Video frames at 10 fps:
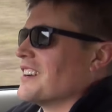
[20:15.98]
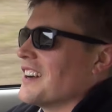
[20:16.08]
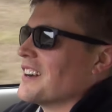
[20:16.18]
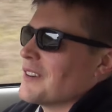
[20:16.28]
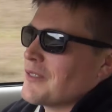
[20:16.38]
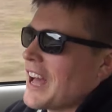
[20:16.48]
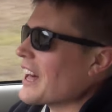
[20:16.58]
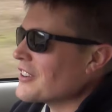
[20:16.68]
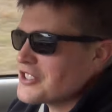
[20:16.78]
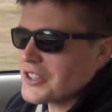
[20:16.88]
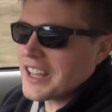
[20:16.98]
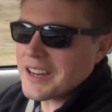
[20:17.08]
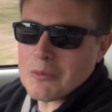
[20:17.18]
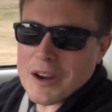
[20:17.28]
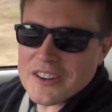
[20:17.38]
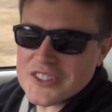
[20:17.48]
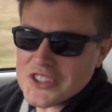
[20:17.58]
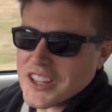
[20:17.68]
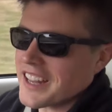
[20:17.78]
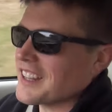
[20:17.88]
uh, how did you get it, where did
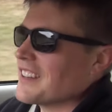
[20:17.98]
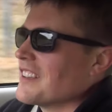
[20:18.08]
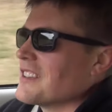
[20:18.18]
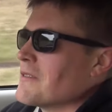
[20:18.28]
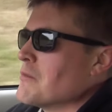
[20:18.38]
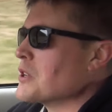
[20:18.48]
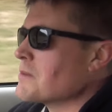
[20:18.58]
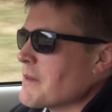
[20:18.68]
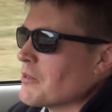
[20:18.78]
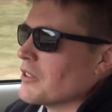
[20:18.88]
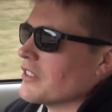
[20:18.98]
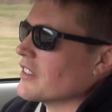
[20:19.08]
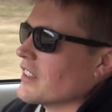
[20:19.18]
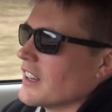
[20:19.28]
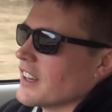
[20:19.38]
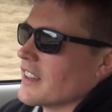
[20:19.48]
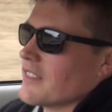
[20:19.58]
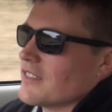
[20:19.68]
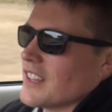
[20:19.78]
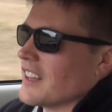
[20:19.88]
you get it. Most people, uh,
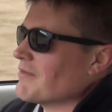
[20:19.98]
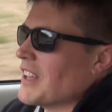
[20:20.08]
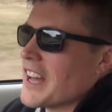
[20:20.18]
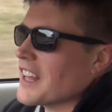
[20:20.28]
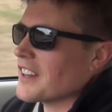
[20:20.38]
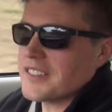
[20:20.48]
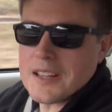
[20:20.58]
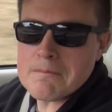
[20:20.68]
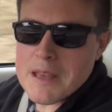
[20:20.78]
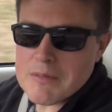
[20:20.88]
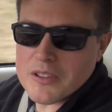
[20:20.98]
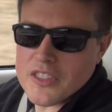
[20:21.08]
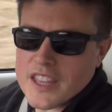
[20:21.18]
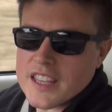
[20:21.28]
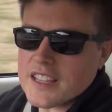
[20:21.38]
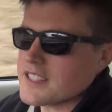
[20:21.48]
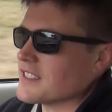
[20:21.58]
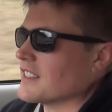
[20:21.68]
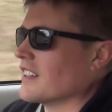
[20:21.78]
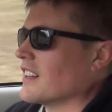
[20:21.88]
nine out of ten people think
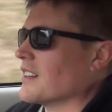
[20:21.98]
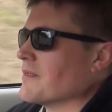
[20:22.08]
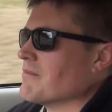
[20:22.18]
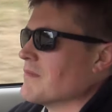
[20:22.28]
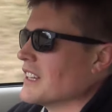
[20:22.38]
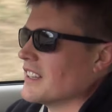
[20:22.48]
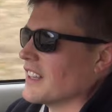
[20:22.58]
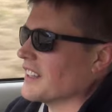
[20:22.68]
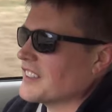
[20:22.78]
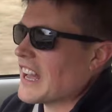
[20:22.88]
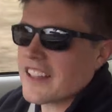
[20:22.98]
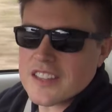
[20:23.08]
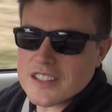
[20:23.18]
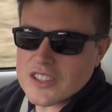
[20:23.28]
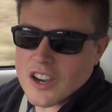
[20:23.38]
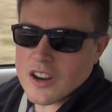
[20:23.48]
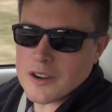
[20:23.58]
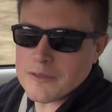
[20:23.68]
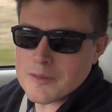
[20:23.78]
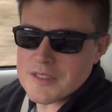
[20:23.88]
it's um, an Italian
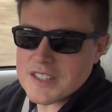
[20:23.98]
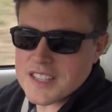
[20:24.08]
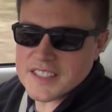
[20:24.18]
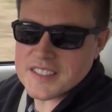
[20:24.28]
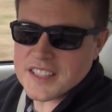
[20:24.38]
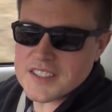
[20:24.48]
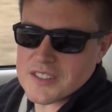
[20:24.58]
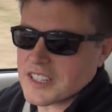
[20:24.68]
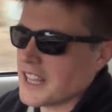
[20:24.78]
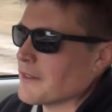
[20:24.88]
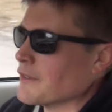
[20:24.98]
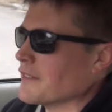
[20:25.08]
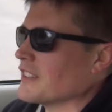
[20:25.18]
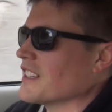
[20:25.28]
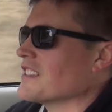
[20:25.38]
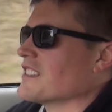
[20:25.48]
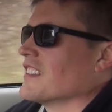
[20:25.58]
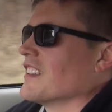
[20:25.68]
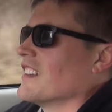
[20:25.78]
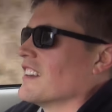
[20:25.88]
car from the sixties or late fifties.
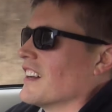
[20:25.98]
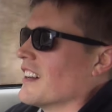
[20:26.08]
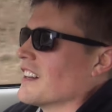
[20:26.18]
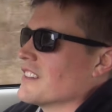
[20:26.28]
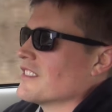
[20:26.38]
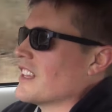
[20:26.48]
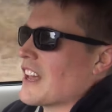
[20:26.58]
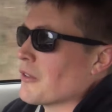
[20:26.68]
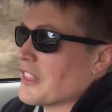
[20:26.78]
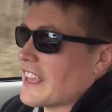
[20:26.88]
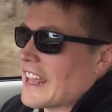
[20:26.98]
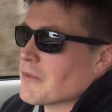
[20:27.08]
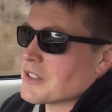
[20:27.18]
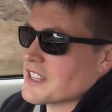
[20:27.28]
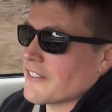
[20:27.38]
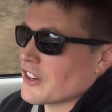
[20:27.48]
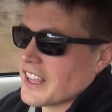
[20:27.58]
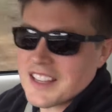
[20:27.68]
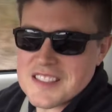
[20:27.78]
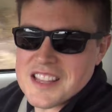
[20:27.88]
Uh, I don't think anyone's ever
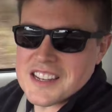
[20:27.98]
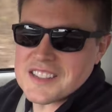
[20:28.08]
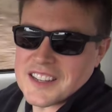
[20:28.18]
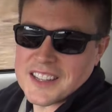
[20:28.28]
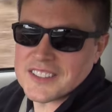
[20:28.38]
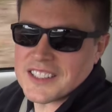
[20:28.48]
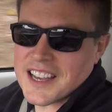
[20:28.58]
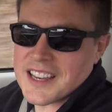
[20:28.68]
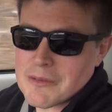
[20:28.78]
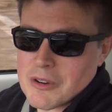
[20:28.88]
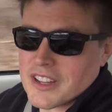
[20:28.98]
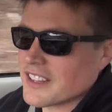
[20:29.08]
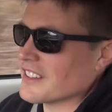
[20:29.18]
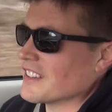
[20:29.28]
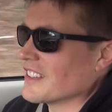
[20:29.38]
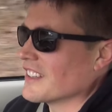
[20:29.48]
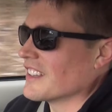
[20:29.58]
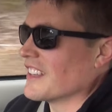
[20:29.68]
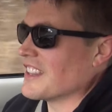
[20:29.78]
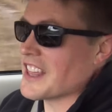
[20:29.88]
guessed that it's a nineteen ninety-one
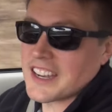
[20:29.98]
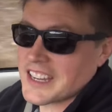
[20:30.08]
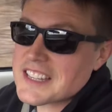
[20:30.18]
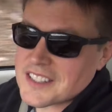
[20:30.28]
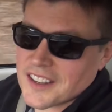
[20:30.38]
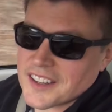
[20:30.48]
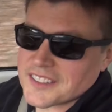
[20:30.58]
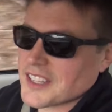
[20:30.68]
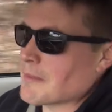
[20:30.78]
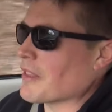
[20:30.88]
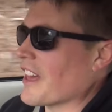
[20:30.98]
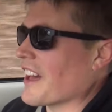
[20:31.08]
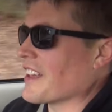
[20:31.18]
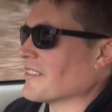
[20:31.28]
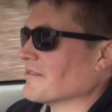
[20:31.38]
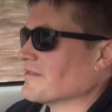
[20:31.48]
and then a Nissan on top of that.